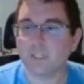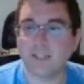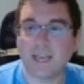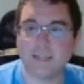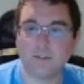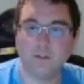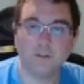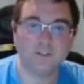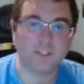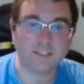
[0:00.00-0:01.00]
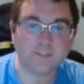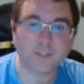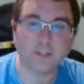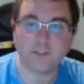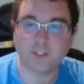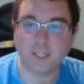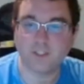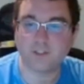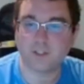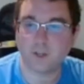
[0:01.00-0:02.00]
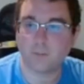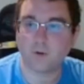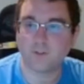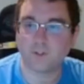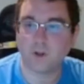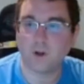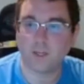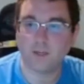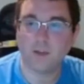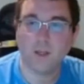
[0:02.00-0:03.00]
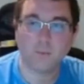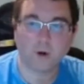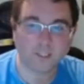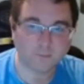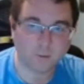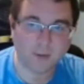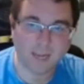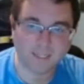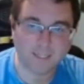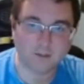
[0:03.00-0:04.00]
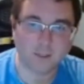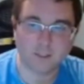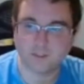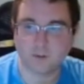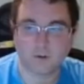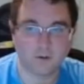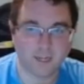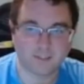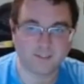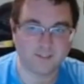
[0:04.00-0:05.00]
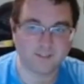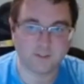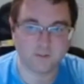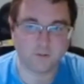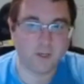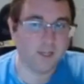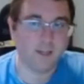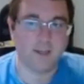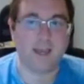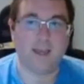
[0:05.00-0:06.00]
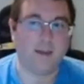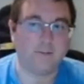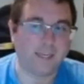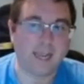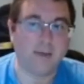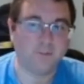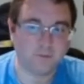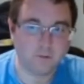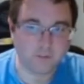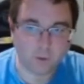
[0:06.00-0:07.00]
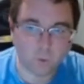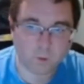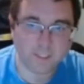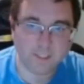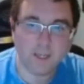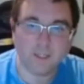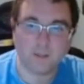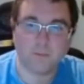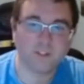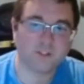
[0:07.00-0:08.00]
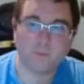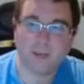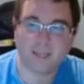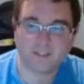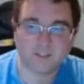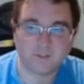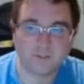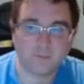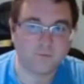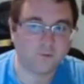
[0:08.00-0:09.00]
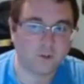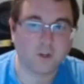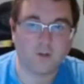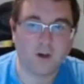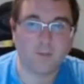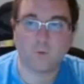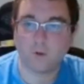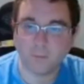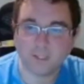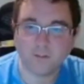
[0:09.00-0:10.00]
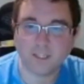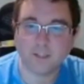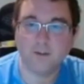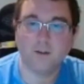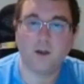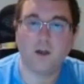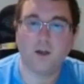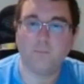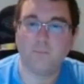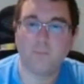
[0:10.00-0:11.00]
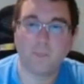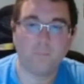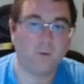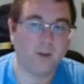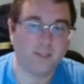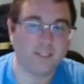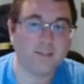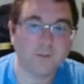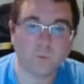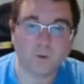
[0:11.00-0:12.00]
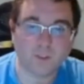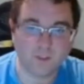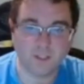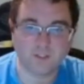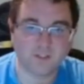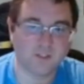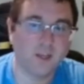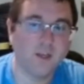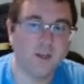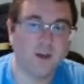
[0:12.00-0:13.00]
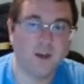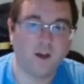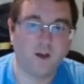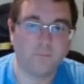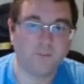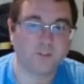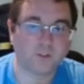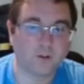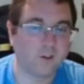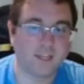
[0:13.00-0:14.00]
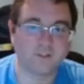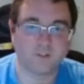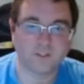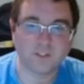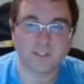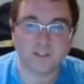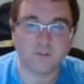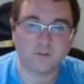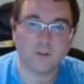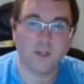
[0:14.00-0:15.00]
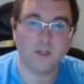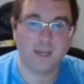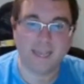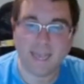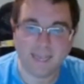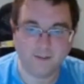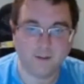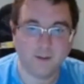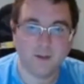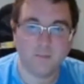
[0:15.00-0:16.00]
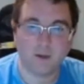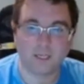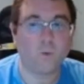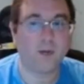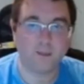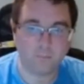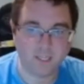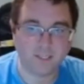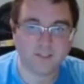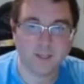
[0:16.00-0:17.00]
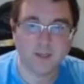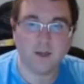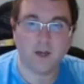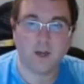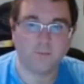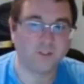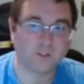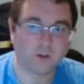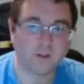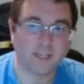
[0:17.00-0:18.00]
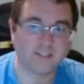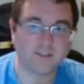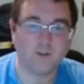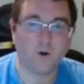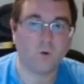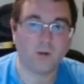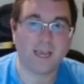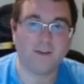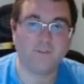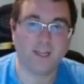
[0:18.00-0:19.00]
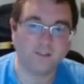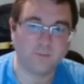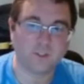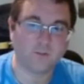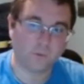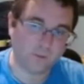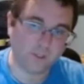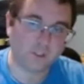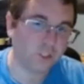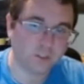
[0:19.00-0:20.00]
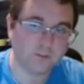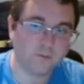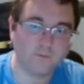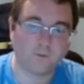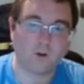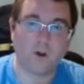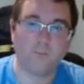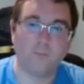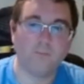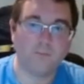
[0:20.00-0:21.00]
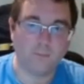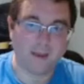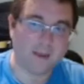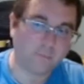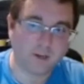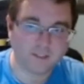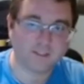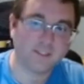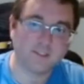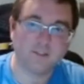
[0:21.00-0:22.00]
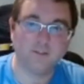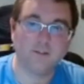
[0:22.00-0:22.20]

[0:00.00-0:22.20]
That significantly changes the numbers on price per pack here, because starter decks is still absolutely horrid. The blister packs suddenly look a lot more appealing. But even with this, the starter decks are still ahead by quite a bit. The starter decks don't have as much of a reduction from the MAPP pricing